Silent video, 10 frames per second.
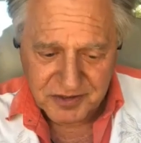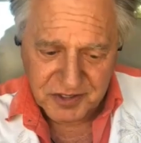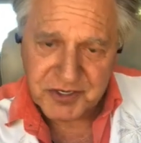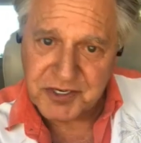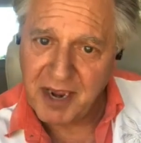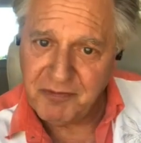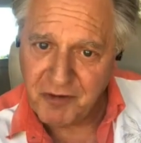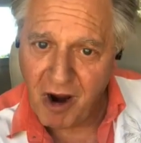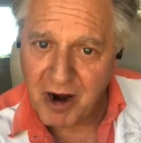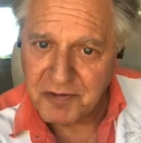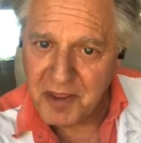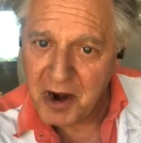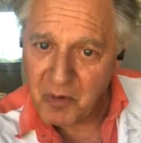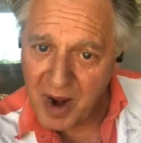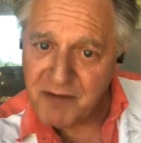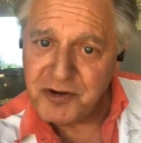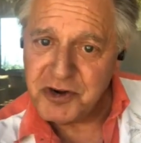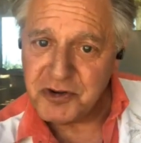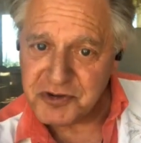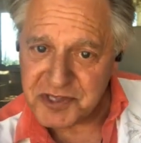to safeguard their
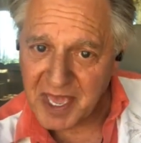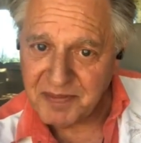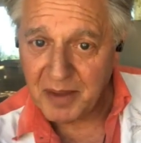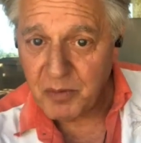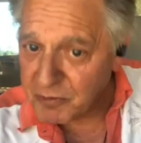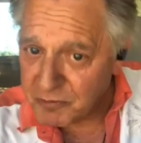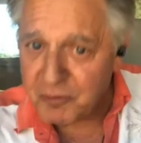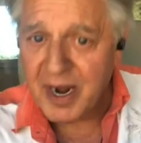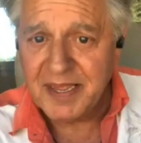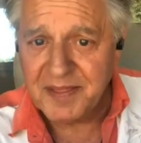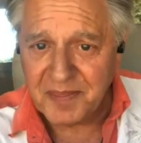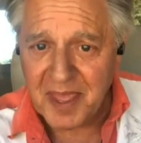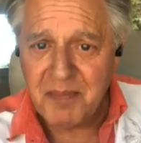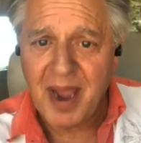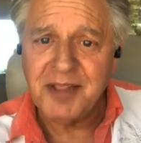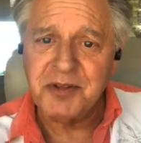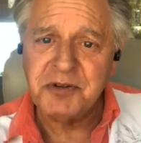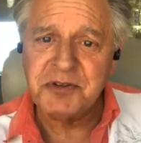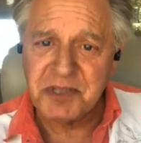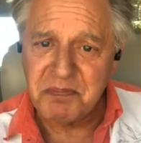revenues, that they were afraid that they might
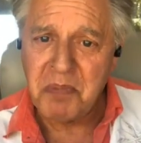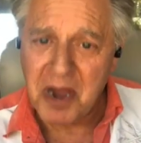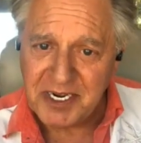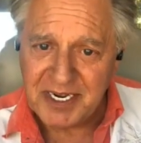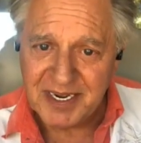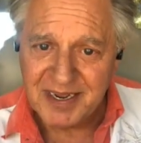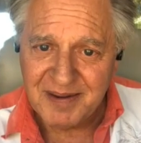lose the money